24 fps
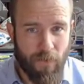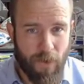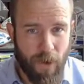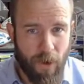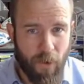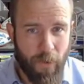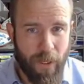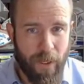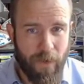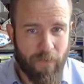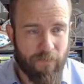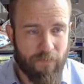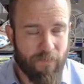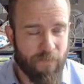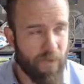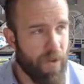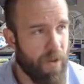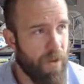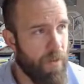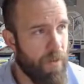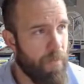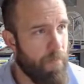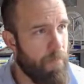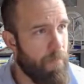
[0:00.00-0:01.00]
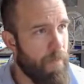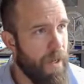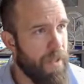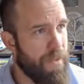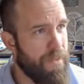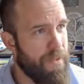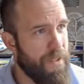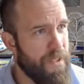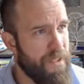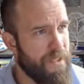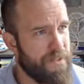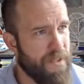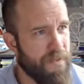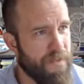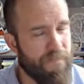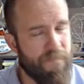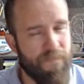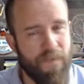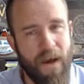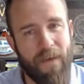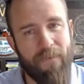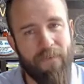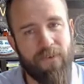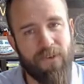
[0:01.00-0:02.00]
They're growing from, I
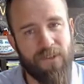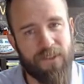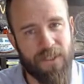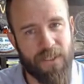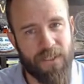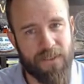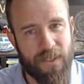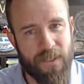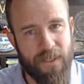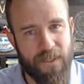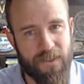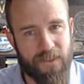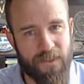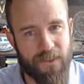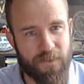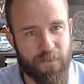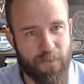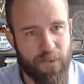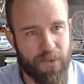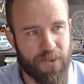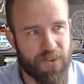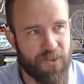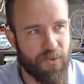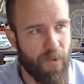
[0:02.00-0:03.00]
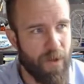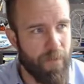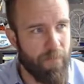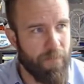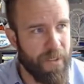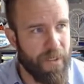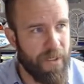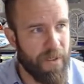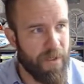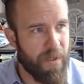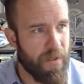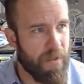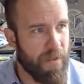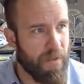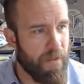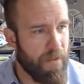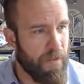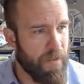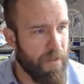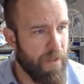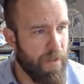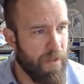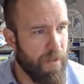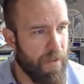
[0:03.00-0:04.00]
think it's like 5 or 6 sensors per square
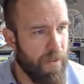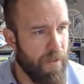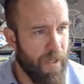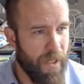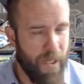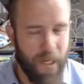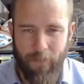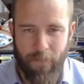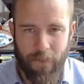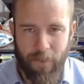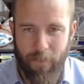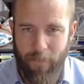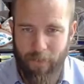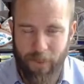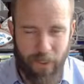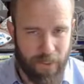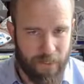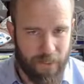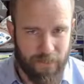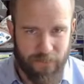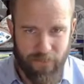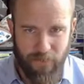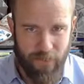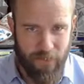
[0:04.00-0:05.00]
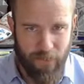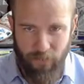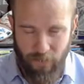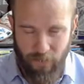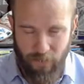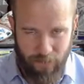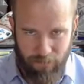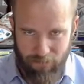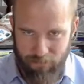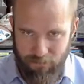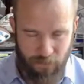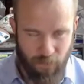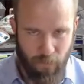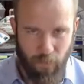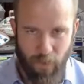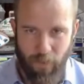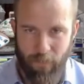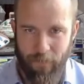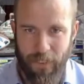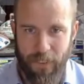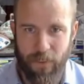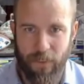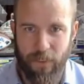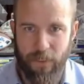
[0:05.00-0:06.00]
meter. And I'm an American, so I don't know
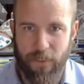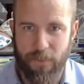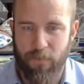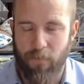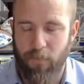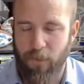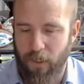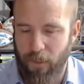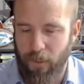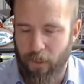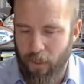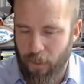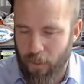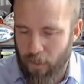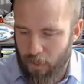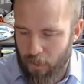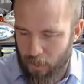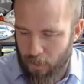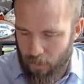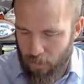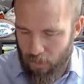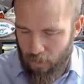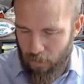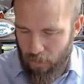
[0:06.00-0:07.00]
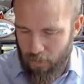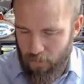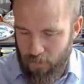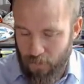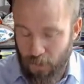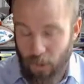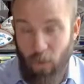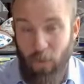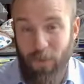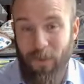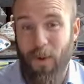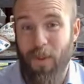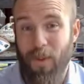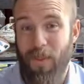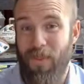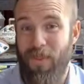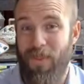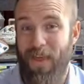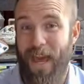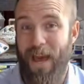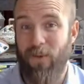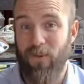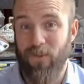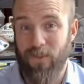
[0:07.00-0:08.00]
what a square meter is, but
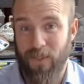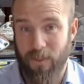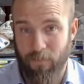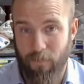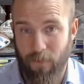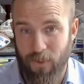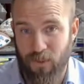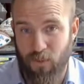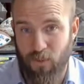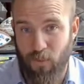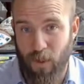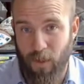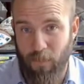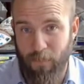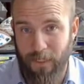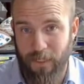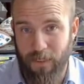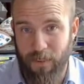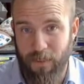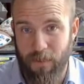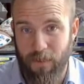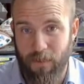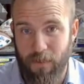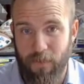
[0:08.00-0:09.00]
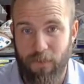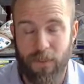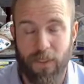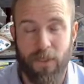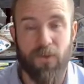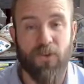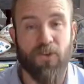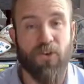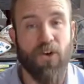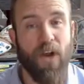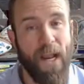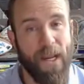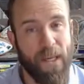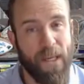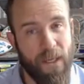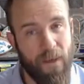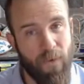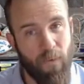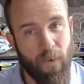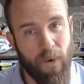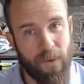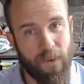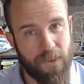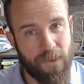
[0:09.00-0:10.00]
they're going to 1,000 per square meter.
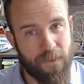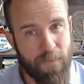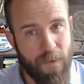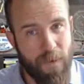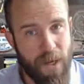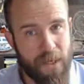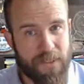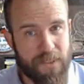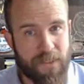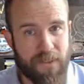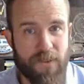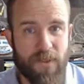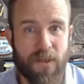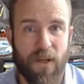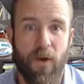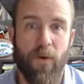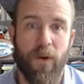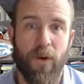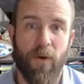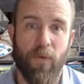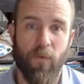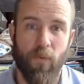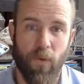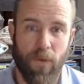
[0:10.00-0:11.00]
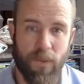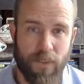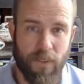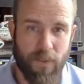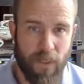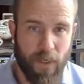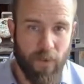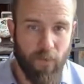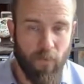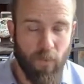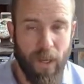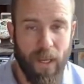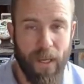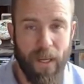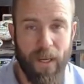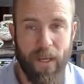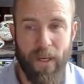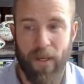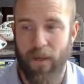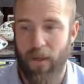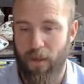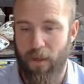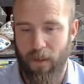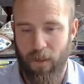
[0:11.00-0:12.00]
They're tracking where those boxes are going. What do
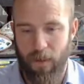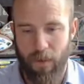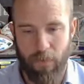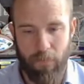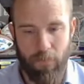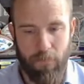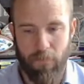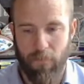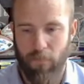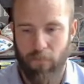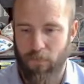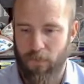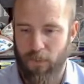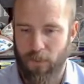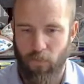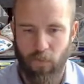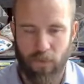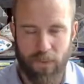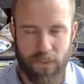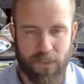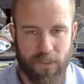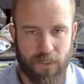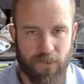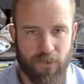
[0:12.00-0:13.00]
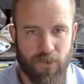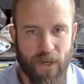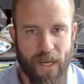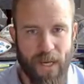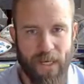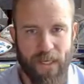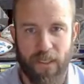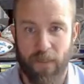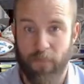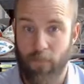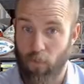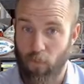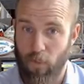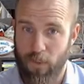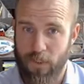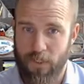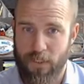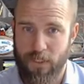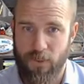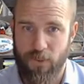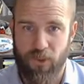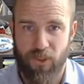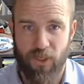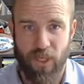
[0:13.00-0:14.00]
they weigh? What's their
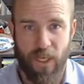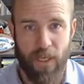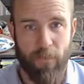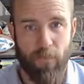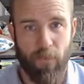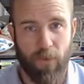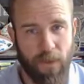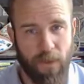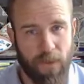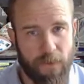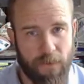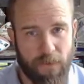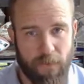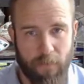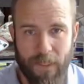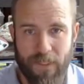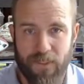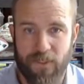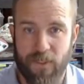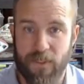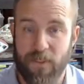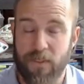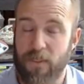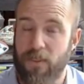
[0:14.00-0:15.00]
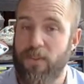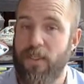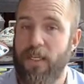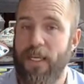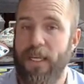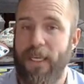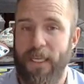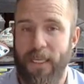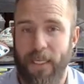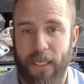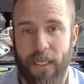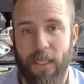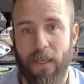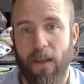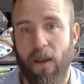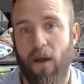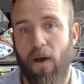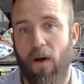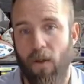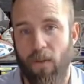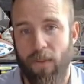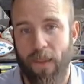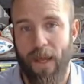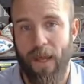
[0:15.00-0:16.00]
tracking number? What's their shape? What are their dimensions? They're
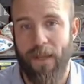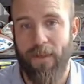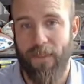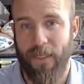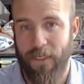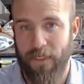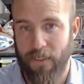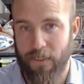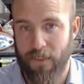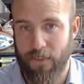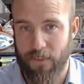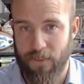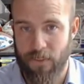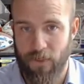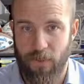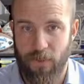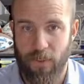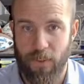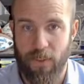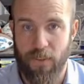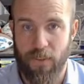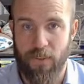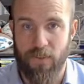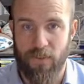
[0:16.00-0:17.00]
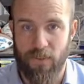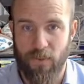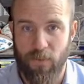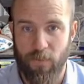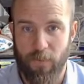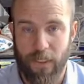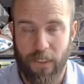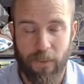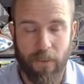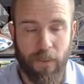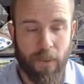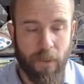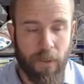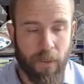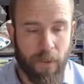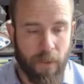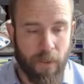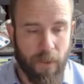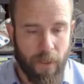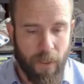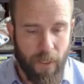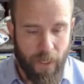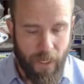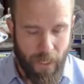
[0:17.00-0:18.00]
taking in all that data and starting to
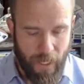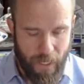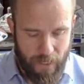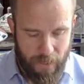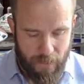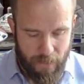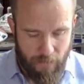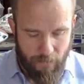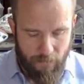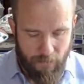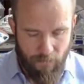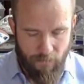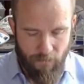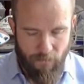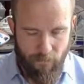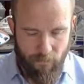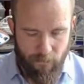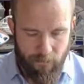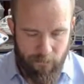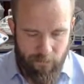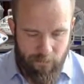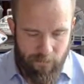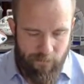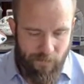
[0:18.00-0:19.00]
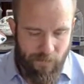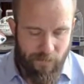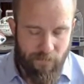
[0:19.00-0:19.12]
consume it. And